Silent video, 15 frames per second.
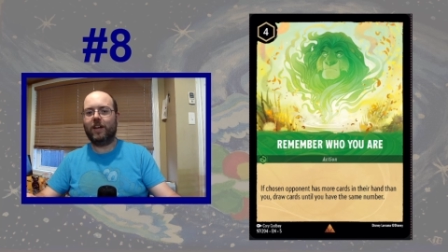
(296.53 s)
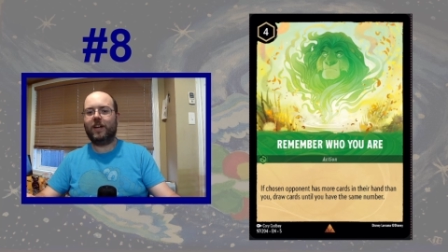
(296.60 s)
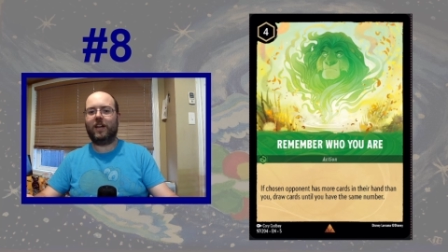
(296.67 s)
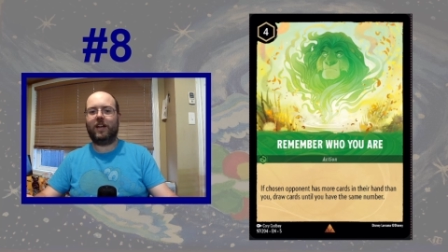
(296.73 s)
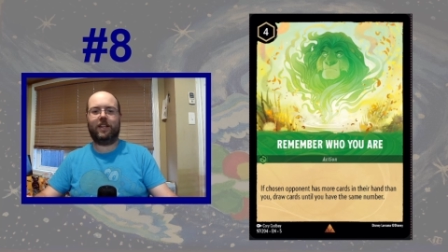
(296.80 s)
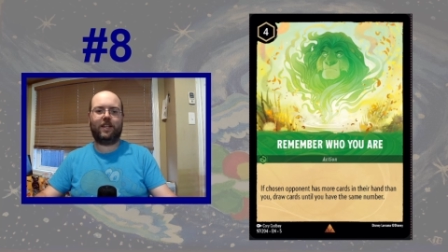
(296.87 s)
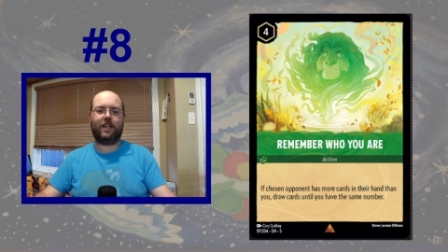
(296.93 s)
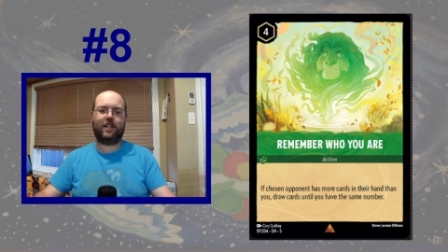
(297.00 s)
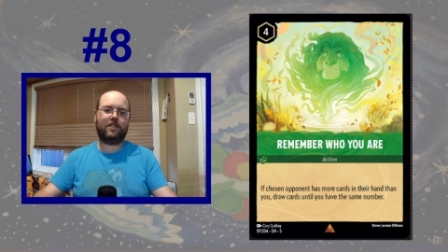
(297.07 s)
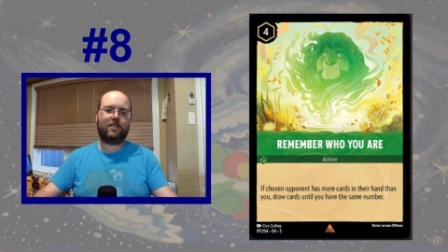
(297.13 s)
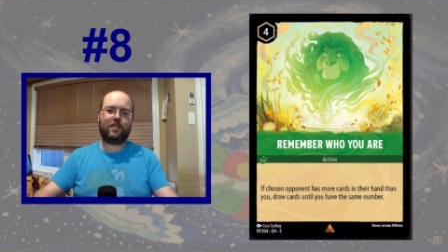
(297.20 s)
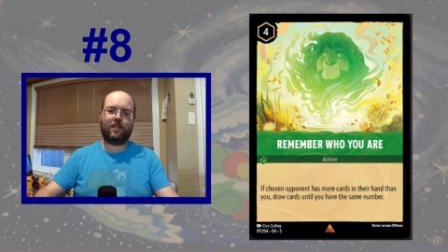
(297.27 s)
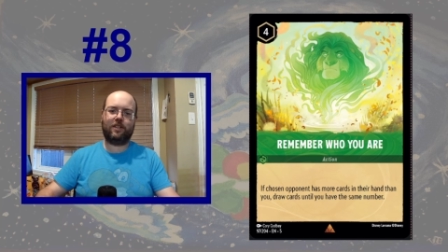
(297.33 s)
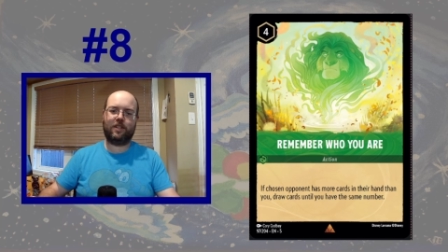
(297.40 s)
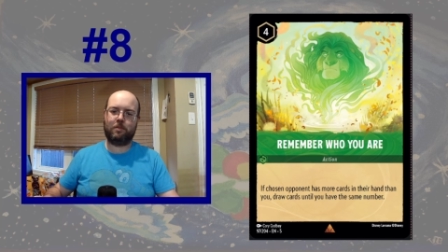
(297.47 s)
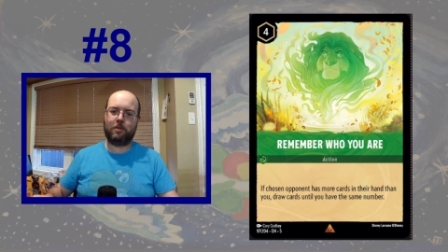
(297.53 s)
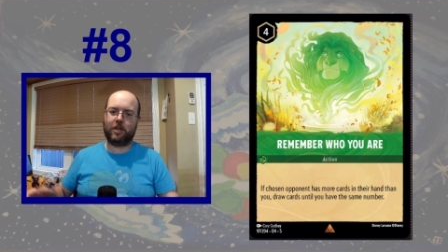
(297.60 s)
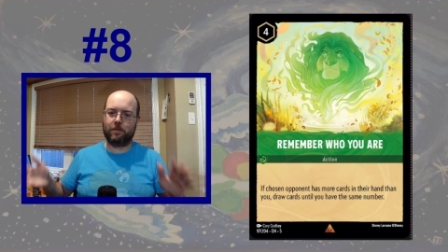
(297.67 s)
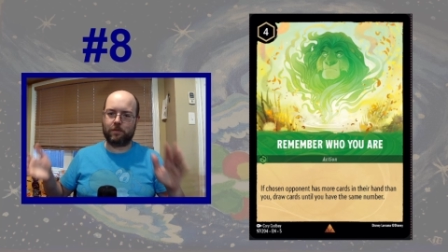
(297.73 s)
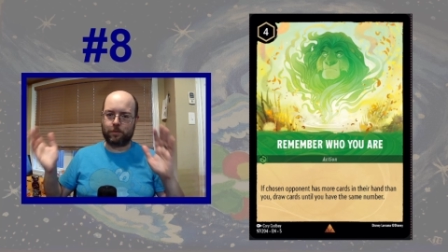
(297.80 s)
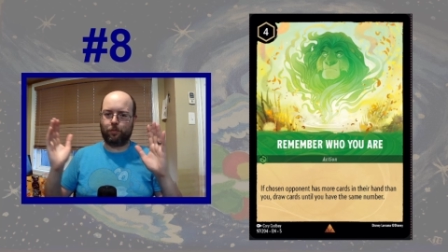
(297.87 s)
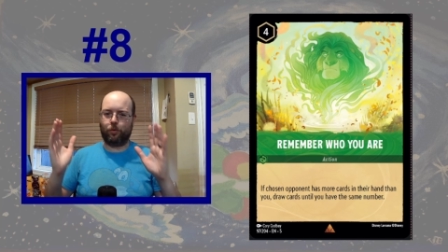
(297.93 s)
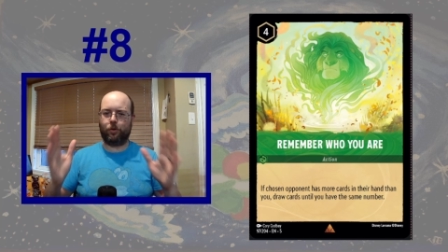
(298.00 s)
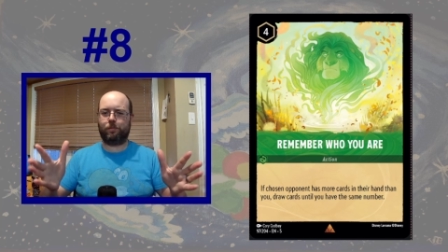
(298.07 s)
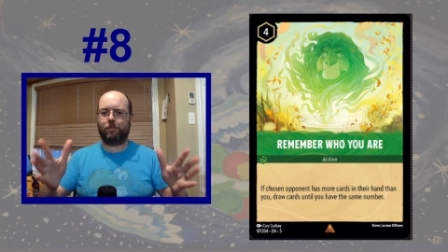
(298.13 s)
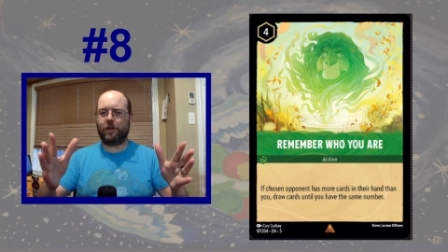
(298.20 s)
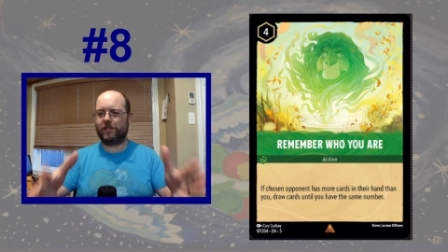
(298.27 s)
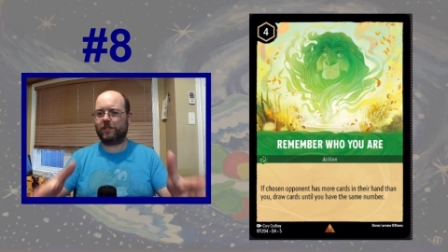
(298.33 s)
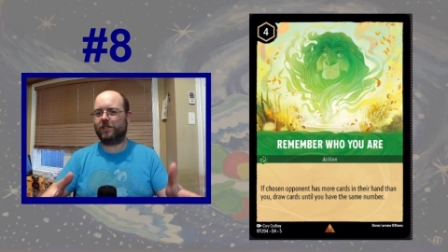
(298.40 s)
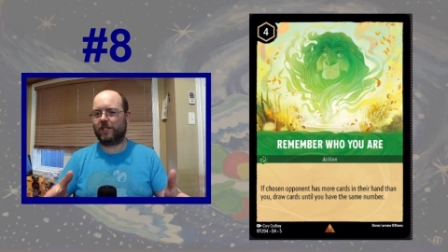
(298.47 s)
and then it suddenly becomes board
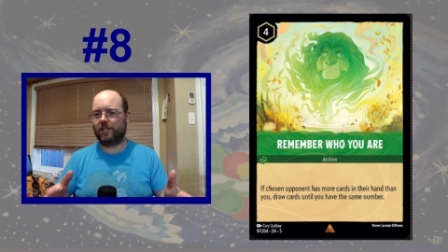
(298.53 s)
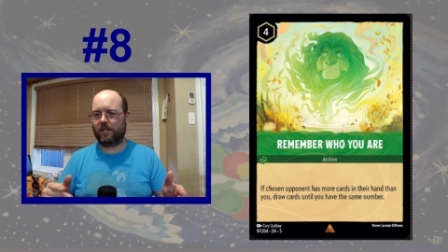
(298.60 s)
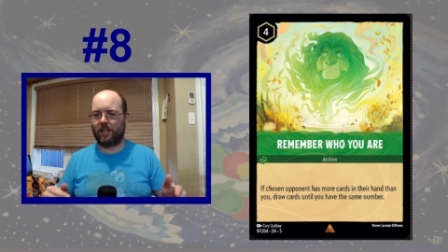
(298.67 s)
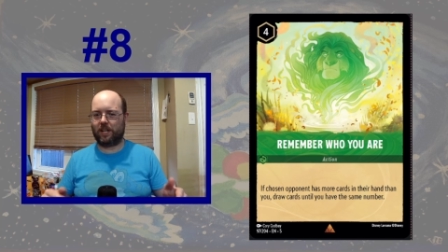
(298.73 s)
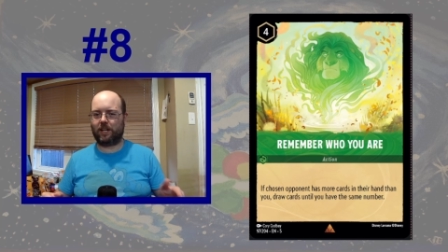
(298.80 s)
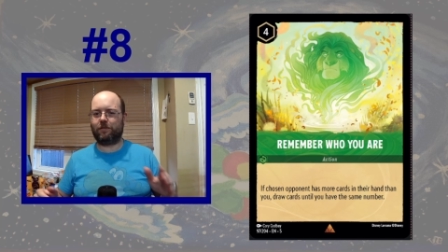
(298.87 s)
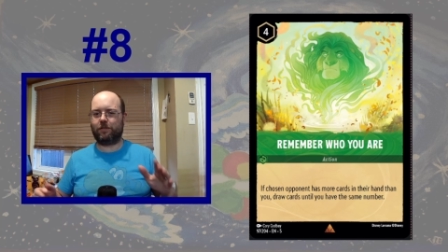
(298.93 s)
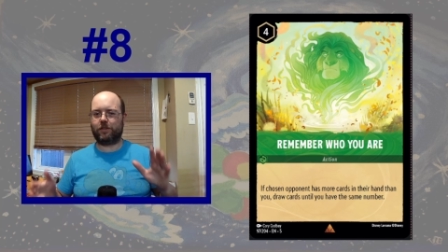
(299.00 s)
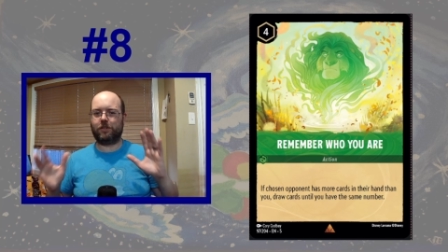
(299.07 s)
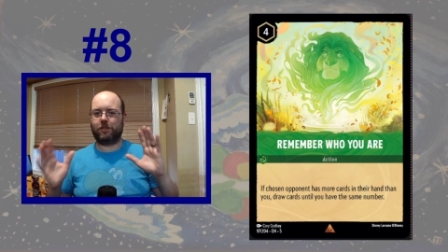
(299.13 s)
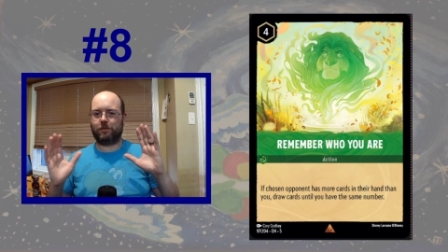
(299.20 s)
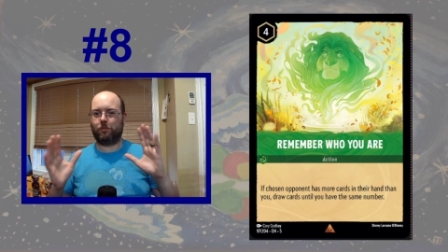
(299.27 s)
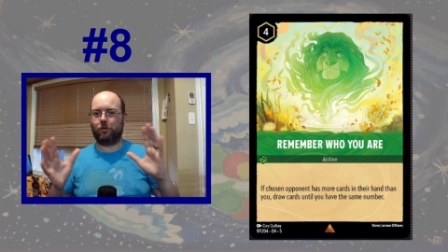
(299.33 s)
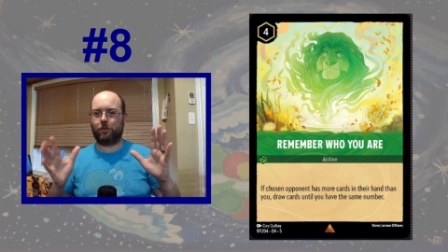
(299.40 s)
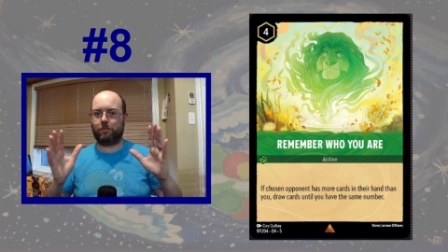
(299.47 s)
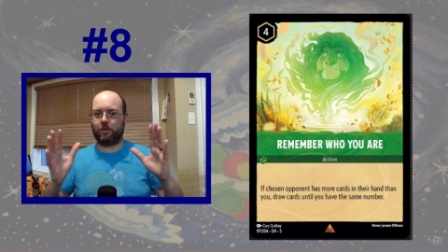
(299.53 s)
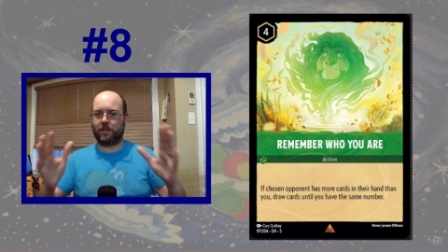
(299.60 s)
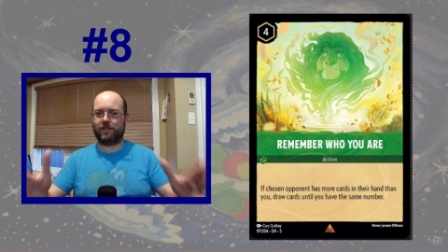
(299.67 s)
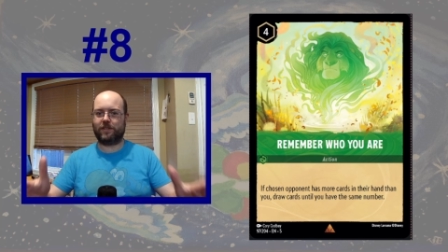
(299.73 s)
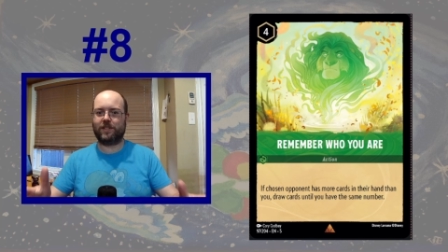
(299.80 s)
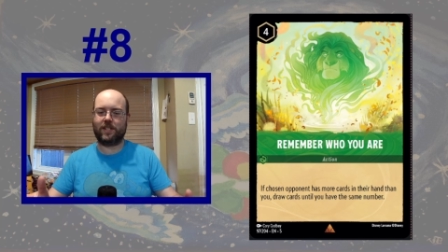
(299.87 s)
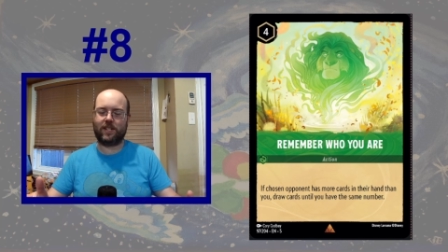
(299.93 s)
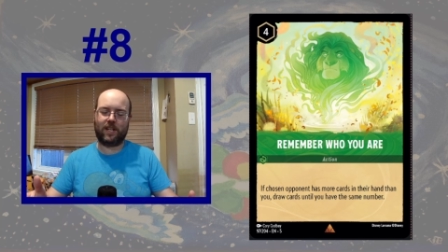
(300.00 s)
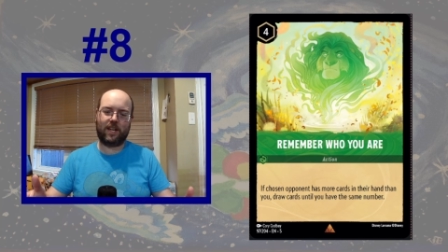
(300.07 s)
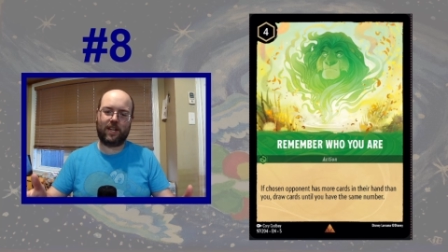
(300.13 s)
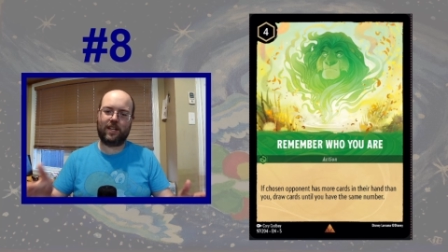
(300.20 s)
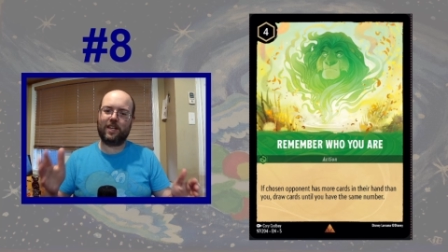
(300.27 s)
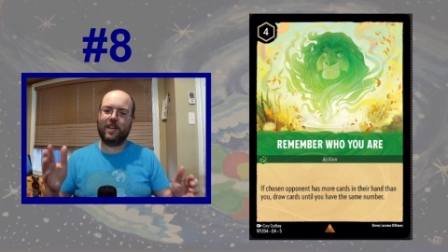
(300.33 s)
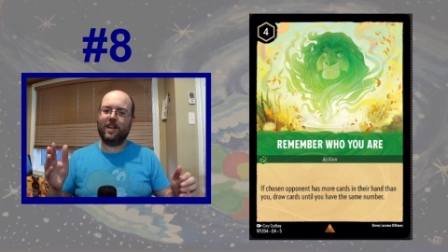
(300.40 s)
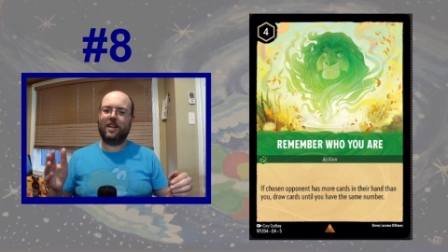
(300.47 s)
presence and ink versus board presence and ink,